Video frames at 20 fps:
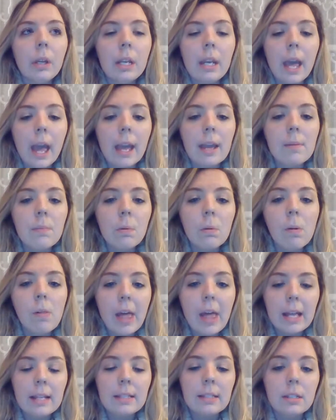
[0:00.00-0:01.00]
enable
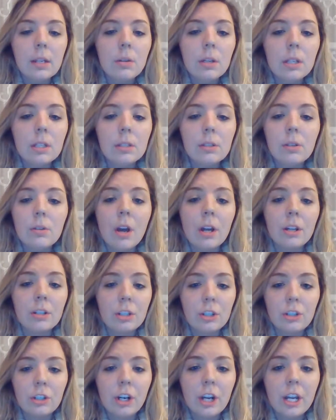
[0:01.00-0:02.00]
that students do not
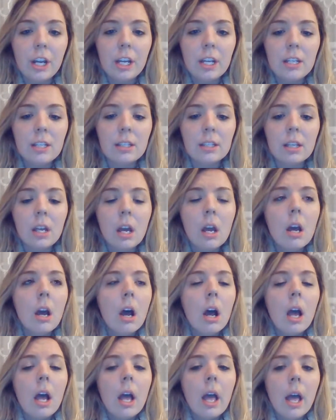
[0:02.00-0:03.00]
stress
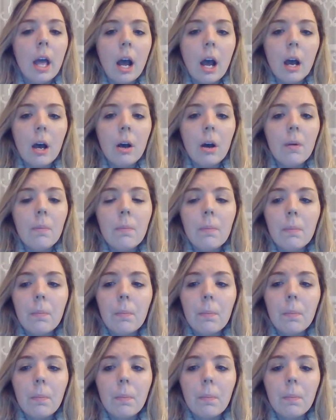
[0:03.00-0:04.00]
that
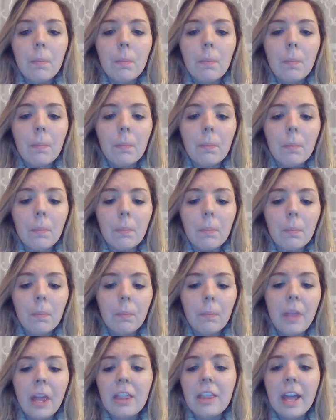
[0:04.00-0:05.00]

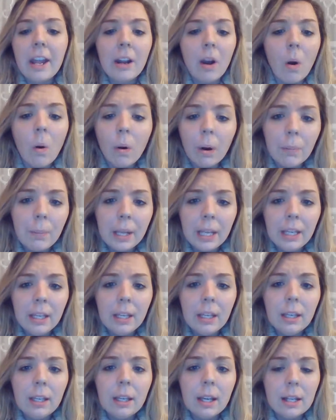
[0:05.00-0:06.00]
they are
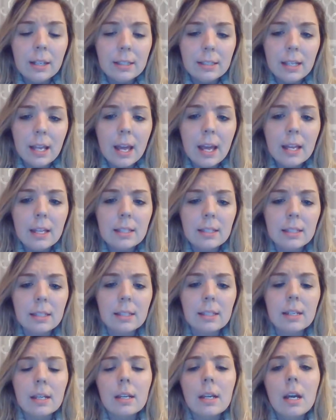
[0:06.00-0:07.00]
being
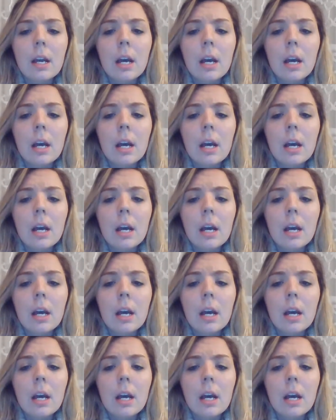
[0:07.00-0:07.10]
assessed.